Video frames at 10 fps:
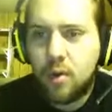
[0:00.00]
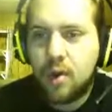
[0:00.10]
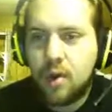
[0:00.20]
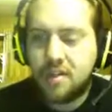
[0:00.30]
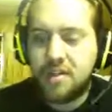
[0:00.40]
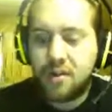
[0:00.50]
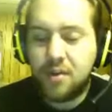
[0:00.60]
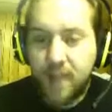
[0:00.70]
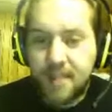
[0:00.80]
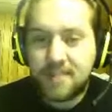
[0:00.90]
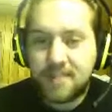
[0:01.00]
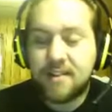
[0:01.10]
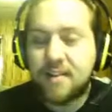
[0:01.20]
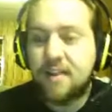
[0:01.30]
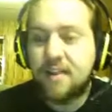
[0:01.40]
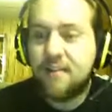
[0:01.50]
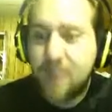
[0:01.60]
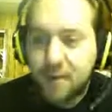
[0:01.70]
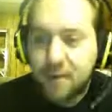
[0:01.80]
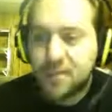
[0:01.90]
Nice and crit!
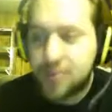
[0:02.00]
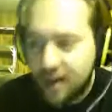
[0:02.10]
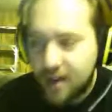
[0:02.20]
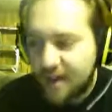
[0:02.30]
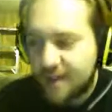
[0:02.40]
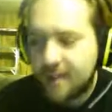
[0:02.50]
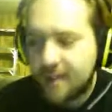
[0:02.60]
Fearow's trying.